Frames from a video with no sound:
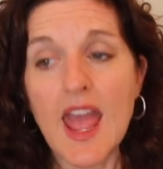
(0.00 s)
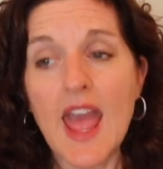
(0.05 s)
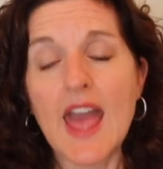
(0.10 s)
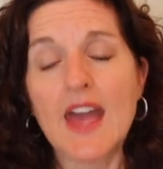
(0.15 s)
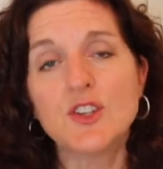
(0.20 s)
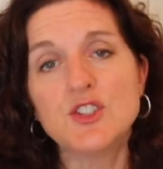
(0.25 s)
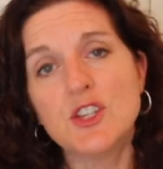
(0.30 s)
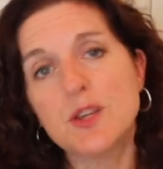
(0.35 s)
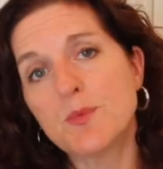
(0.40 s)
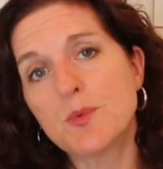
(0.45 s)

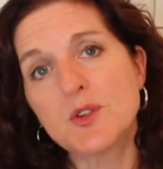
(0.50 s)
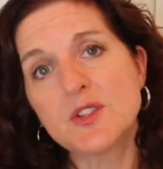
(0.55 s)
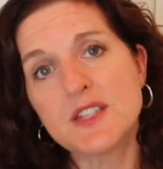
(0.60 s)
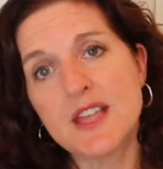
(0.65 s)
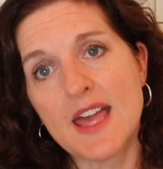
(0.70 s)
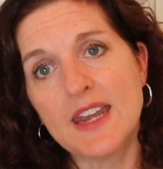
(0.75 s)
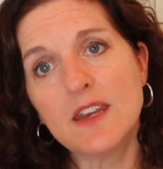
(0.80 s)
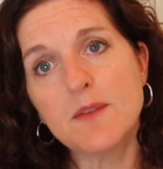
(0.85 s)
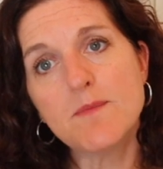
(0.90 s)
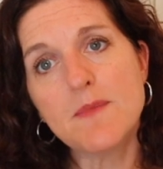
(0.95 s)
And she
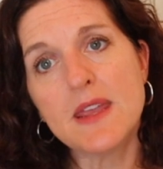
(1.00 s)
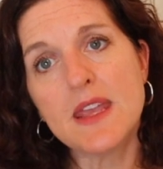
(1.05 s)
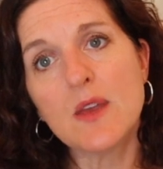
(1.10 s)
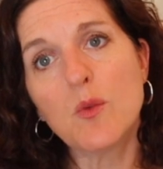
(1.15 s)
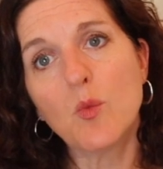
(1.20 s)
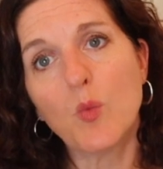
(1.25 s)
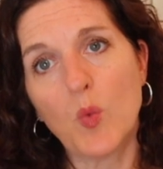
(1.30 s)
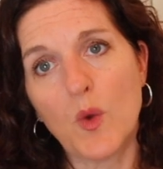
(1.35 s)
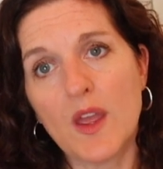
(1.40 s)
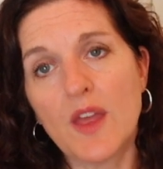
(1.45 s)
presented me
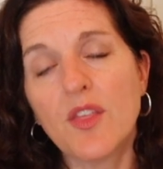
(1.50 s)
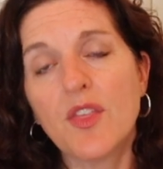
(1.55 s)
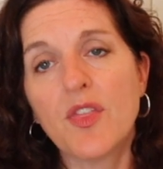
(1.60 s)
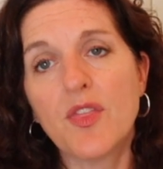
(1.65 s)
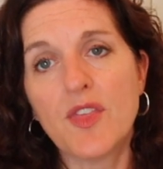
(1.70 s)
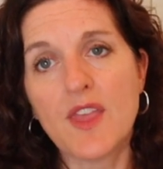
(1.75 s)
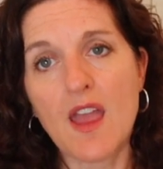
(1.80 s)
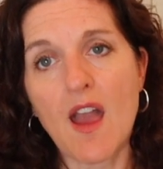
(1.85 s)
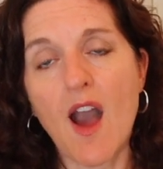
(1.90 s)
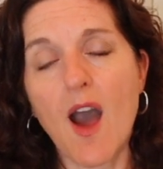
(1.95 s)
with
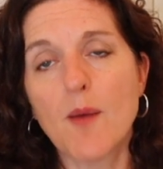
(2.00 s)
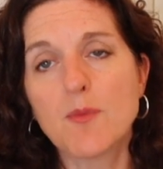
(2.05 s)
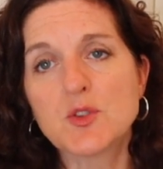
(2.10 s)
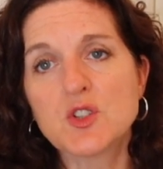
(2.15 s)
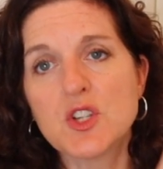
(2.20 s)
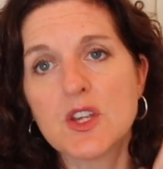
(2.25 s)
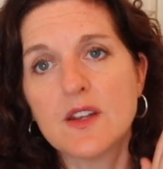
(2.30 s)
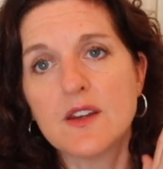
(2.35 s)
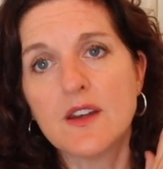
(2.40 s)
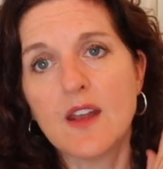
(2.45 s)
the
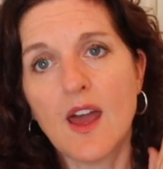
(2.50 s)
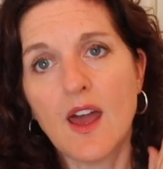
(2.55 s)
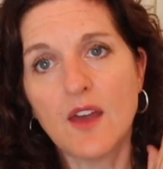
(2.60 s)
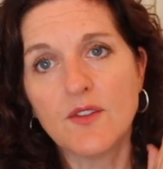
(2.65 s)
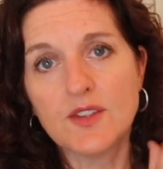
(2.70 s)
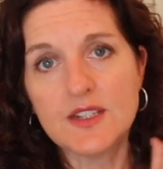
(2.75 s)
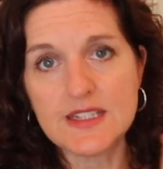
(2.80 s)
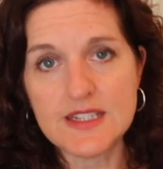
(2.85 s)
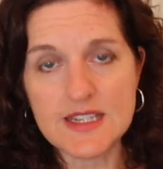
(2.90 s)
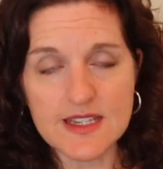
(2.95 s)
option
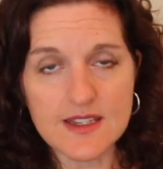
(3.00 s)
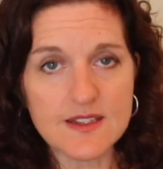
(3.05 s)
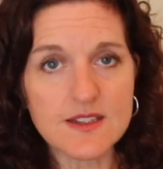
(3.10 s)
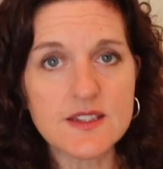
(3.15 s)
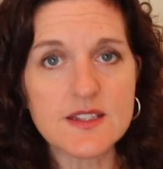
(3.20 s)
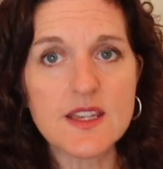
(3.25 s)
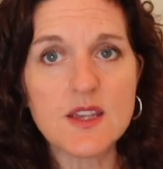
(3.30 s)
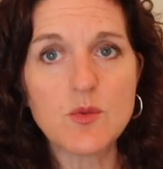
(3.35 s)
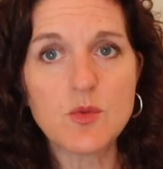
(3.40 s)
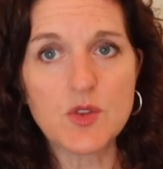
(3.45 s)
of a
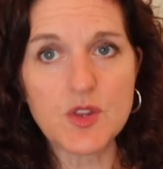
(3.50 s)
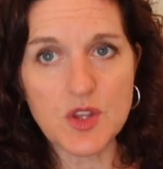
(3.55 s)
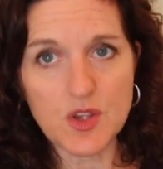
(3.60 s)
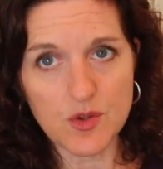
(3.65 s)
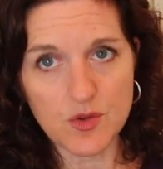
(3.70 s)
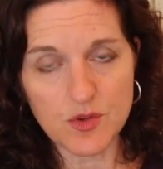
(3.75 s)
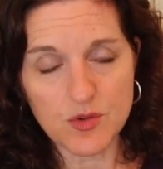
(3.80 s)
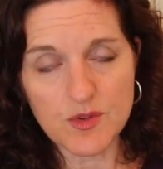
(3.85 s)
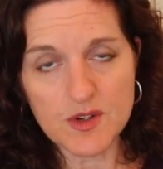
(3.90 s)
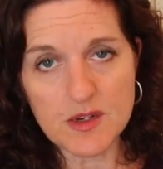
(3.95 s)
DNC with a
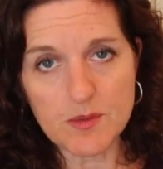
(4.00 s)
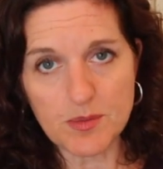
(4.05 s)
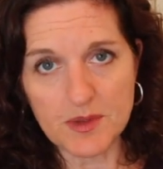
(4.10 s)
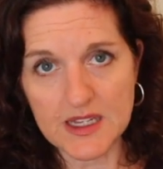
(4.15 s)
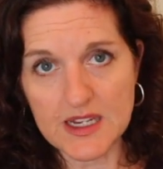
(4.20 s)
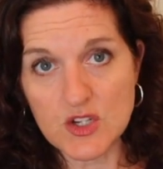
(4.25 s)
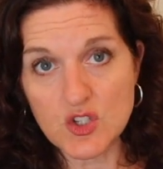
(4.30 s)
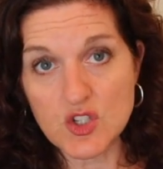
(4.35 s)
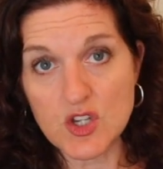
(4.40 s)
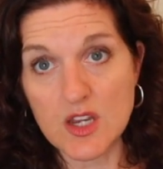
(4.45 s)
uterine
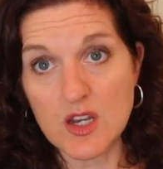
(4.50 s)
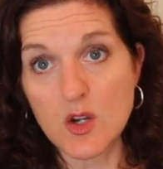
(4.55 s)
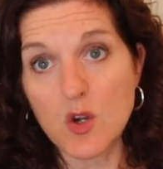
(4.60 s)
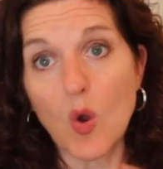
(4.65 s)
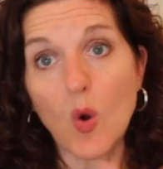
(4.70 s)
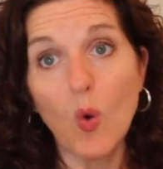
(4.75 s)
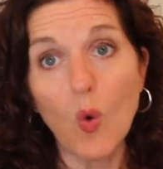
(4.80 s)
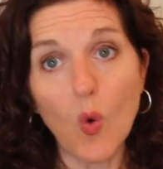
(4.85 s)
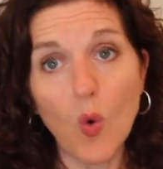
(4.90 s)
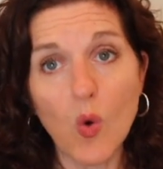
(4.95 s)
ablation
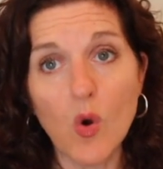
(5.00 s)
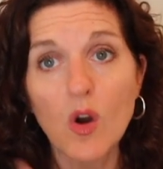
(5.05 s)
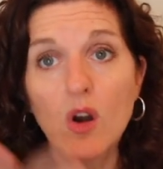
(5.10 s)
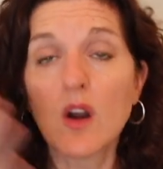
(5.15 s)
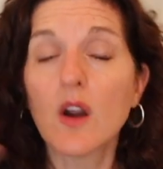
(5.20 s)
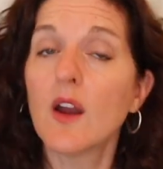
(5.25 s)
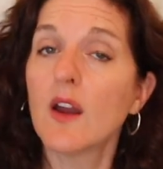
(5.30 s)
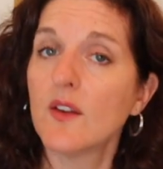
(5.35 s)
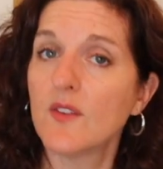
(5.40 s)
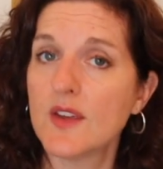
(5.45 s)

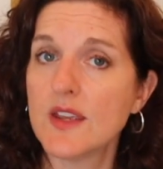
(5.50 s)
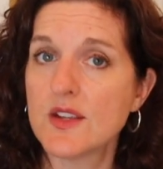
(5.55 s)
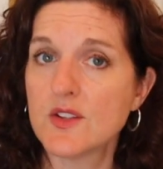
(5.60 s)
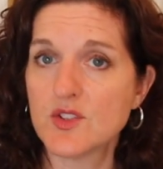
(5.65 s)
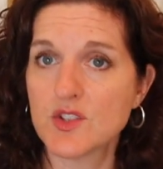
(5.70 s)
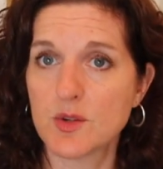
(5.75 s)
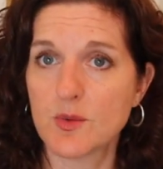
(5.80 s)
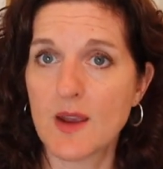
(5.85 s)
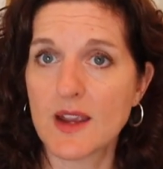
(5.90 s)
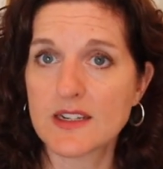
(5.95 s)
or of a
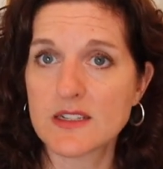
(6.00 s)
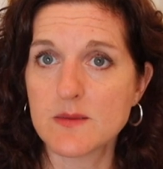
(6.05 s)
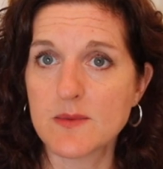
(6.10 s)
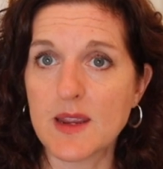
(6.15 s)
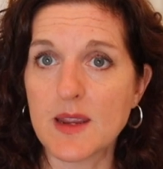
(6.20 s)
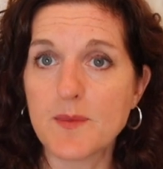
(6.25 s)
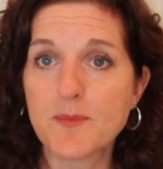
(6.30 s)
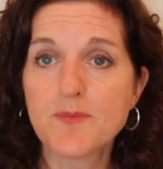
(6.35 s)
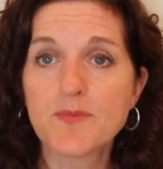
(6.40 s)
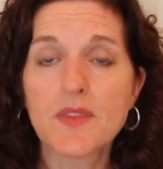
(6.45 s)

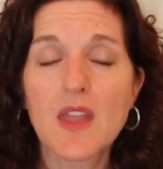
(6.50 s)
hysterectomy.